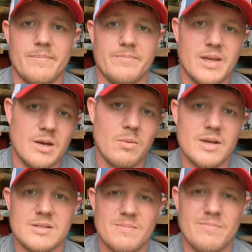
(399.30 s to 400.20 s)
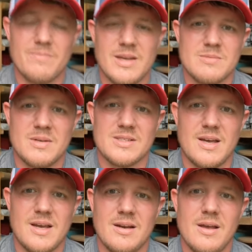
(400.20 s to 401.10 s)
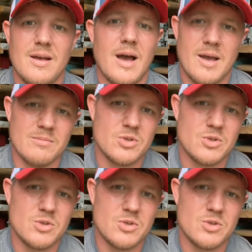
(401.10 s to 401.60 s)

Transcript: Katie, Chris, everybody, Seth, that